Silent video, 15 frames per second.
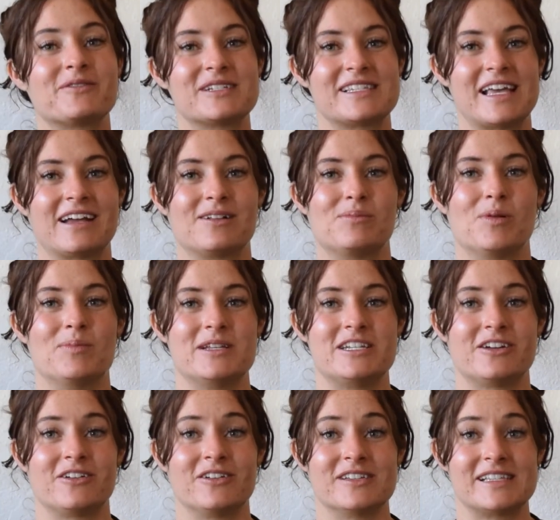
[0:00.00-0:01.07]
recyclable
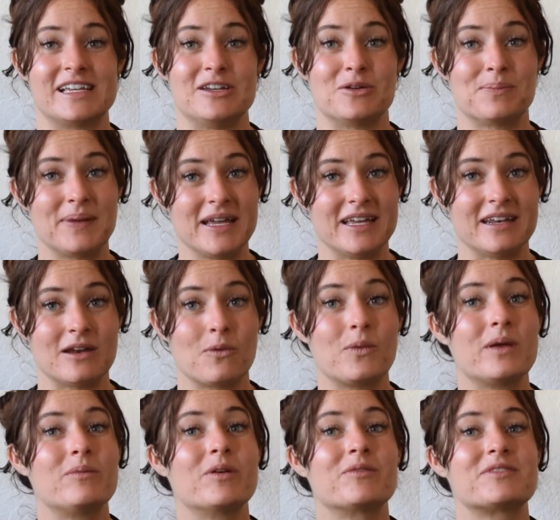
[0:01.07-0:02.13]
materials in your bin,
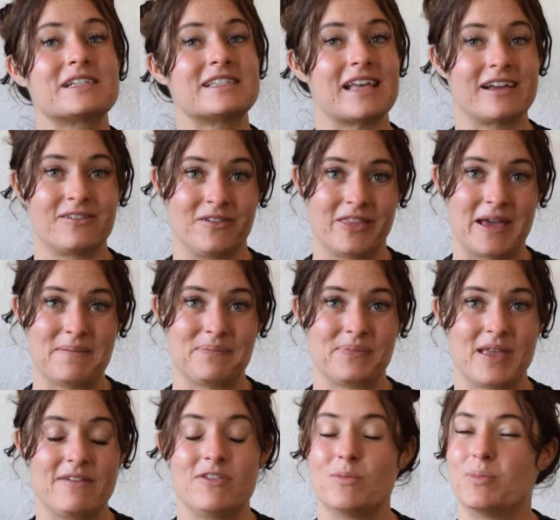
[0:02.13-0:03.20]
we will recycle them.
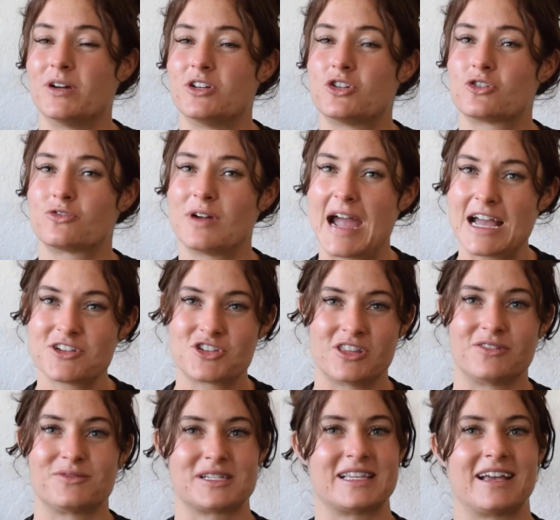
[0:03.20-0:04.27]
If you put trash in
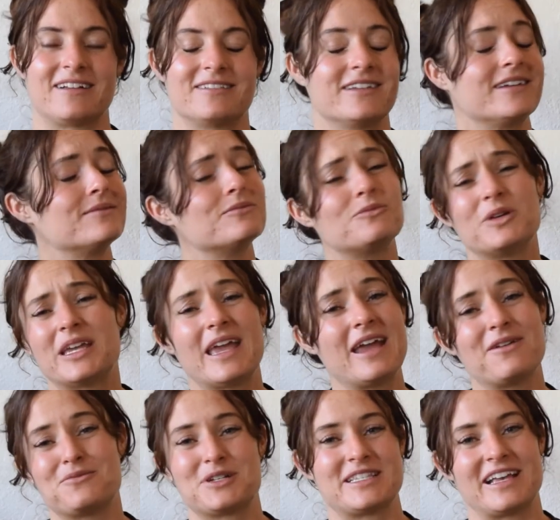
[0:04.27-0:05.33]
the recycling, we
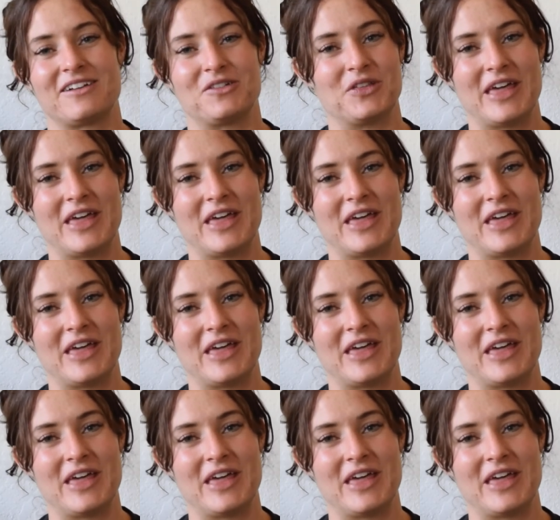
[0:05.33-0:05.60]
can't recycle